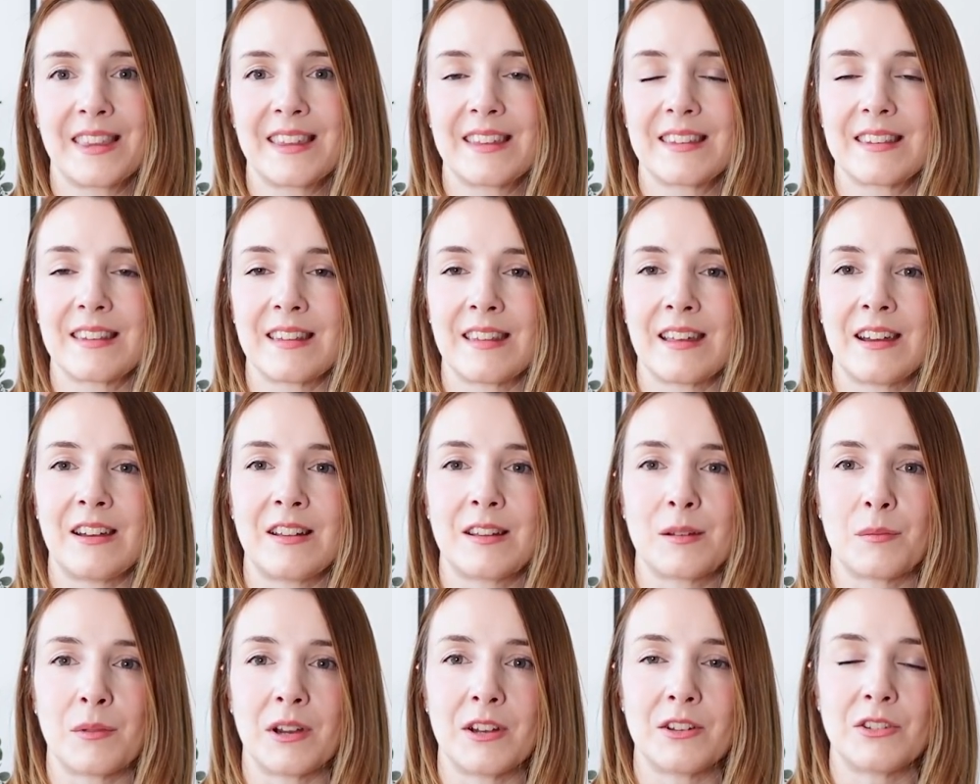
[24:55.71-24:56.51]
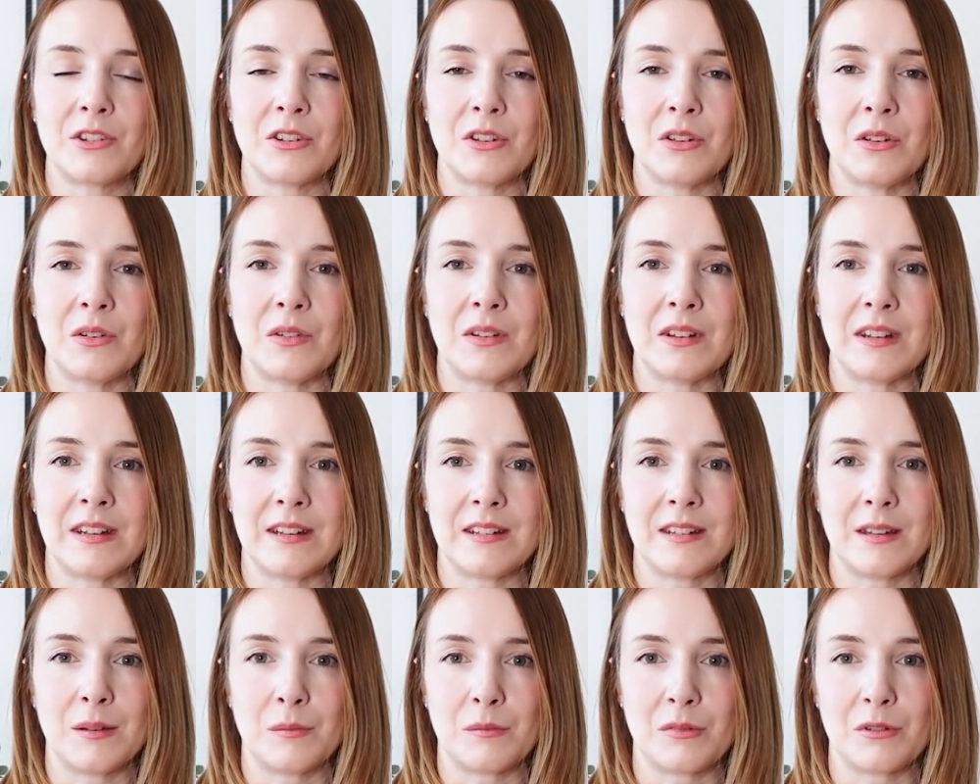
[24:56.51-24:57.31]
So those are my two
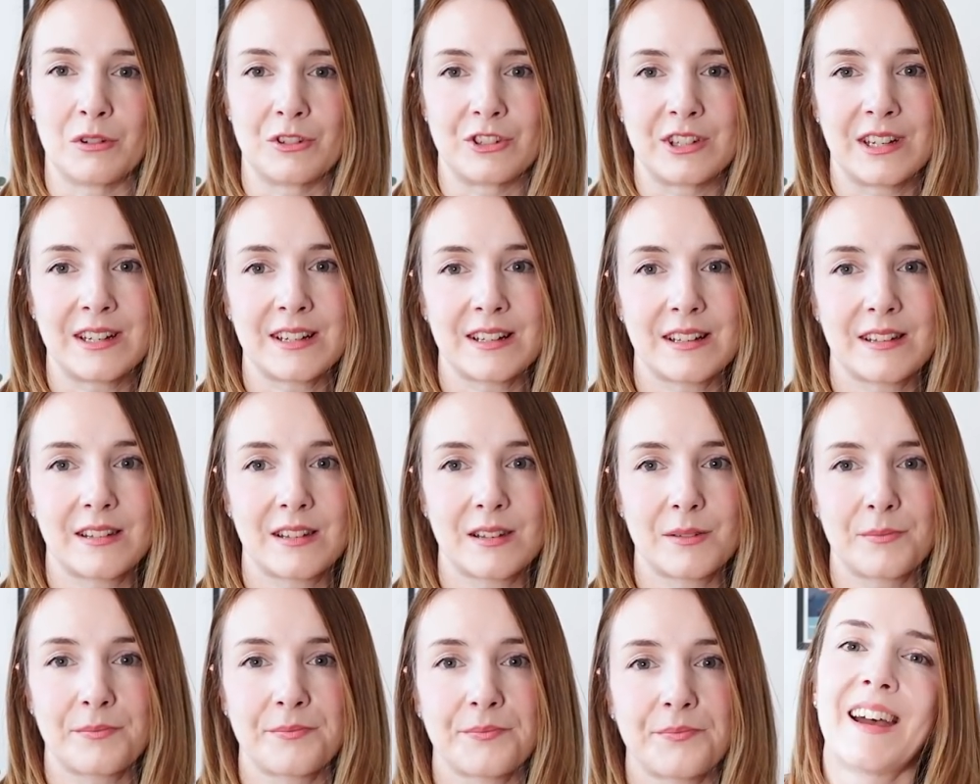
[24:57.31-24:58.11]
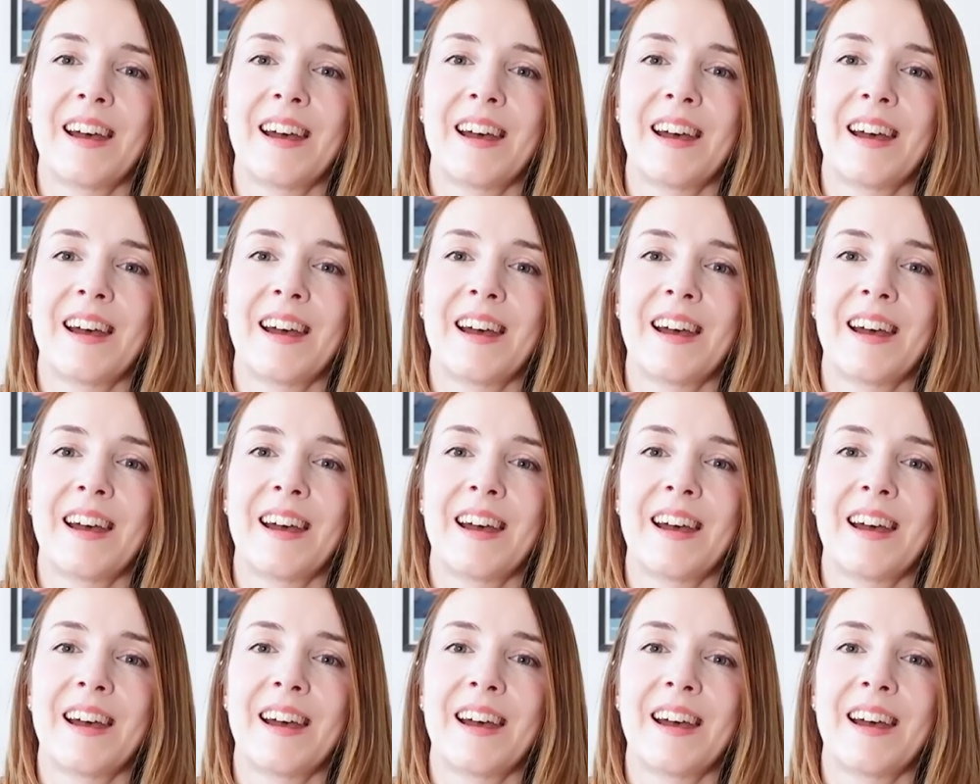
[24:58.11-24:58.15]
knitting projects.